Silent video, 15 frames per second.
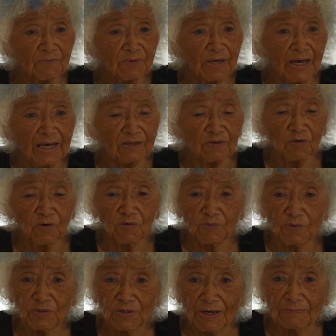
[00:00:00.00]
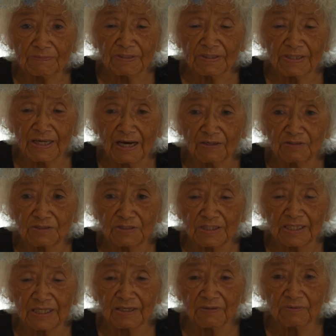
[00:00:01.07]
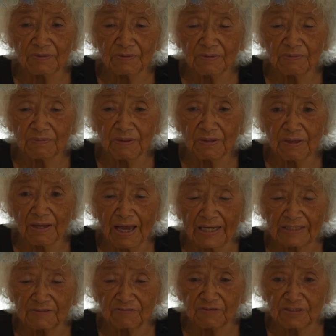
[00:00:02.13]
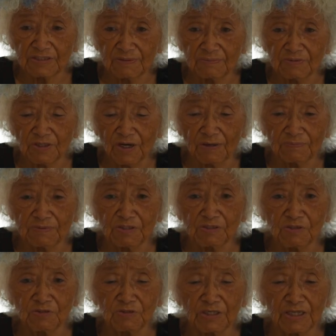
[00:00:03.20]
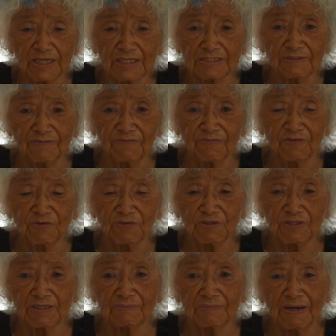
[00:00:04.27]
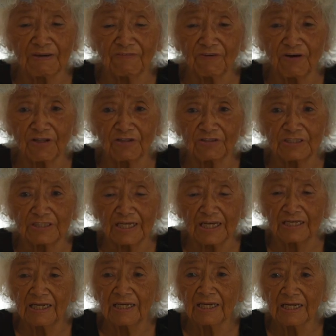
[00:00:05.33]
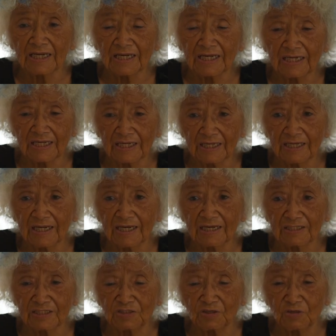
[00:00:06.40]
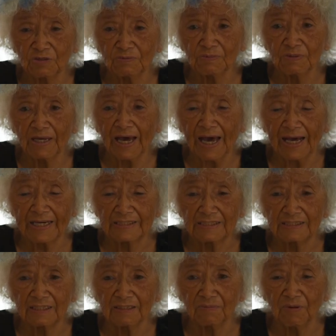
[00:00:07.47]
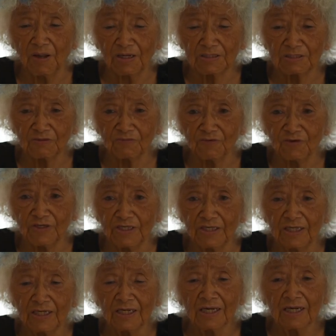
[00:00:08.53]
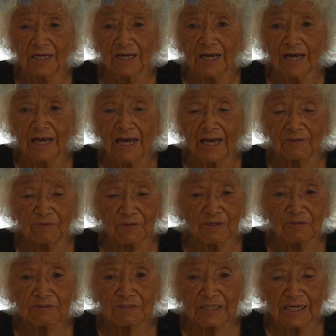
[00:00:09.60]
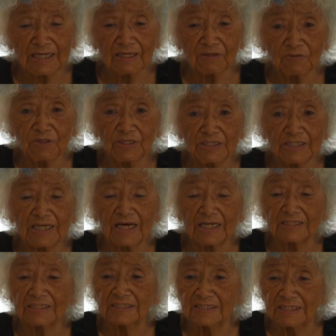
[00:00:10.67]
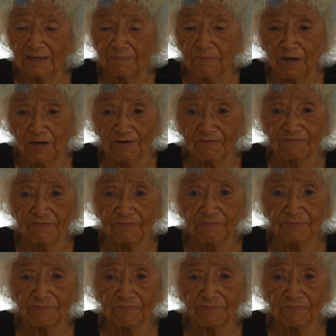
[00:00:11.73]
we had a hobo come to the house and he asked for some job to do to get some food, and my father said, showed him the axe and the blocks of wood, and when he was cutting wood he cut his thumb off,